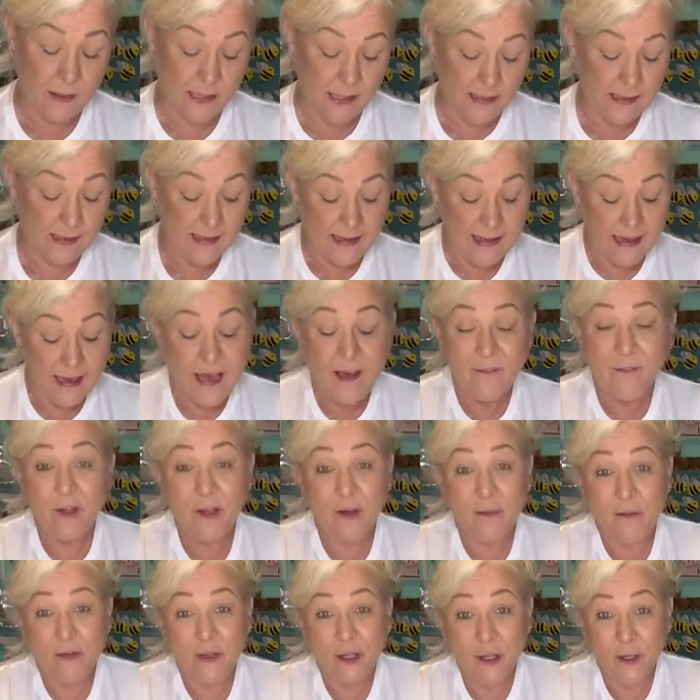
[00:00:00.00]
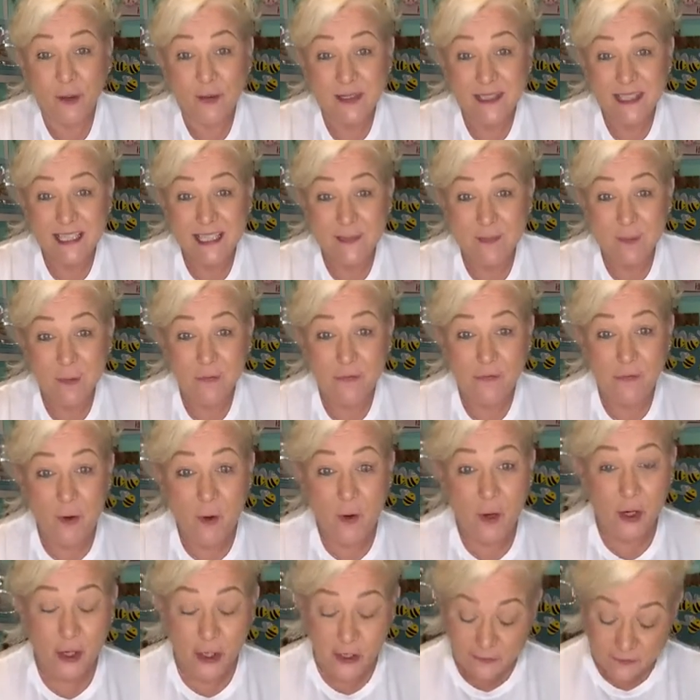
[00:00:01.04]
But if you've used this
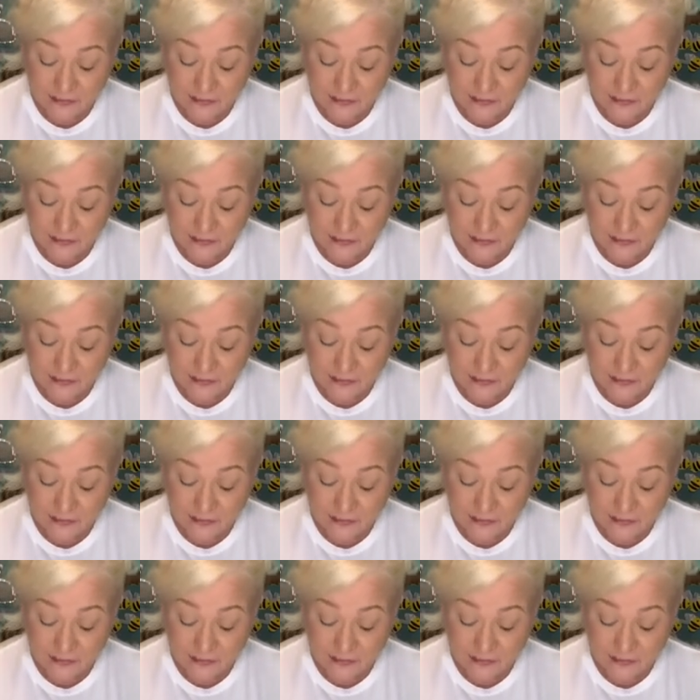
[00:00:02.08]
before